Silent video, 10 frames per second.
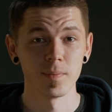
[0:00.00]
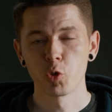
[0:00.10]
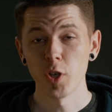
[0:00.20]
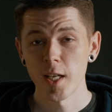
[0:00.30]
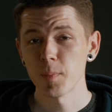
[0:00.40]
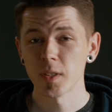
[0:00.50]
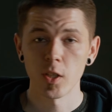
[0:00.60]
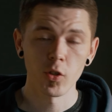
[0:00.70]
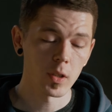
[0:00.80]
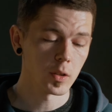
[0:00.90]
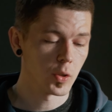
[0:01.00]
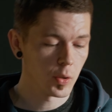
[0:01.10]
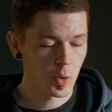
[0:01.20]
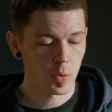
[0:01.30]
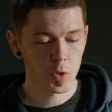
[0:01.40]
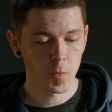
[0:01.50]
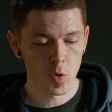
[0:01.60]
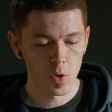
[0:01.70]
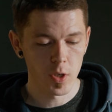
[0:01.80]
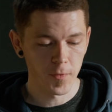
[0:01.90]
Great material to use
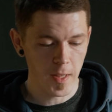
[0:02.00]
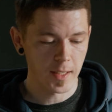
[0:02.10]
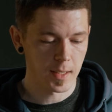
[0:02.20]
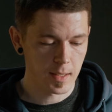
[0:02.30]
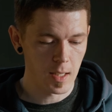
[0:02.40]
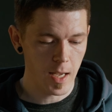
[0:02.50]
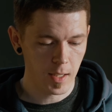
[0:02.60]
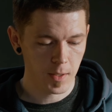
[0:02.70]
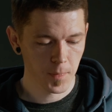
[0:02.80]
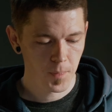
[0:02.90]
for reflecting the light.